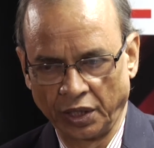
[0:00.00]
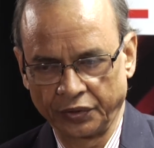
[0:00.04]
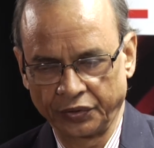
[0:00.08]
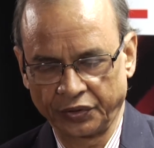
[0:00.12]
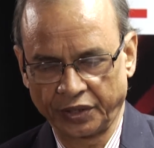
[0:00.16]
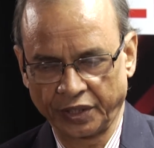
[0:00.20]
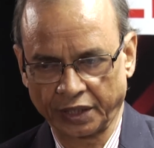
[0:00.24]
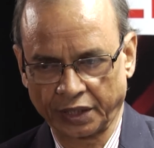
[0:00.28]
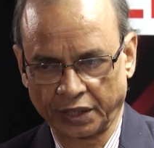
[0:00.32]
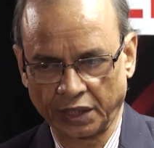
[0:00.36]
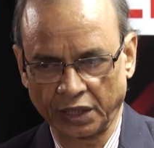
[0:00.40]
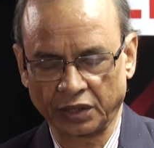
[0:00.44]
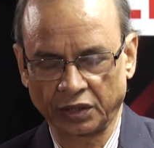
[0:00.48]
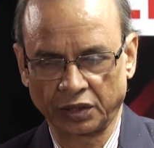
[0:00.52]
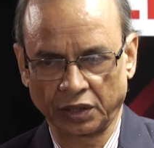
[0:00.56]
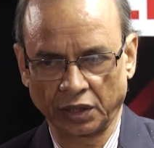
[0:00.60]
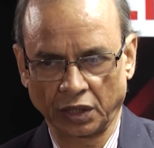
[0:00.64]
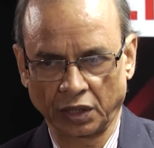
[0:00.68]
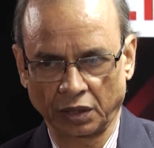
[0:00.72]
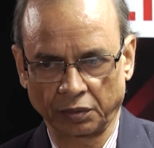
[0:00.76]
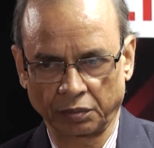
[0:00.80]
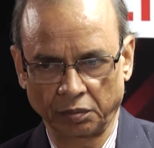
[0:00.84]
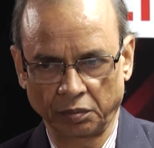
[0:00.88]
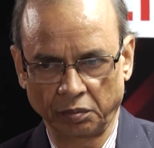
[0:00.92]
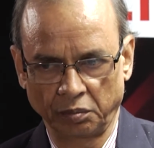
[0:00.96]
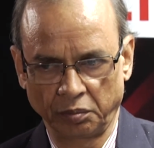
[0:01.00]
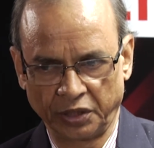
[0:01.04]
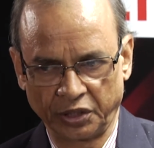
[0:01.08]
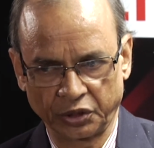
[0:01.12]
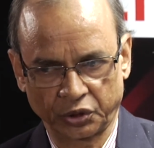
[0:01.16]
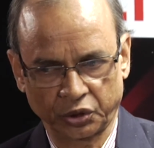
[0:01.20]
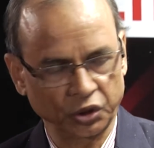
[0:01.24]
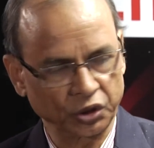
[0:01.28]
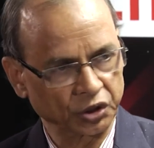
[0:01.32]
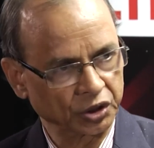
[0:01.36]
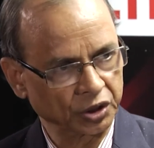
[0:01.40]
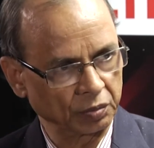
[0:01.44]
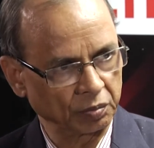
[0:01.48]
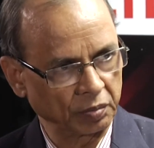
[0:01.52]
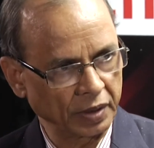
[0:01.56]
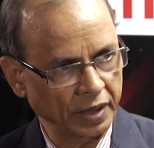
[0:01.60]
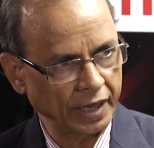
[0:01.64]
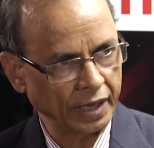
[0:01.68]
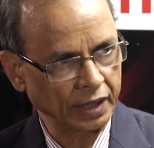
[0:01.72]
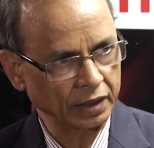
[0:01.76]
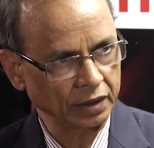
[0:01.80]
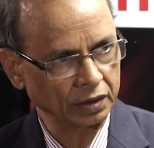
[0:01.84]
they get their menstruation back,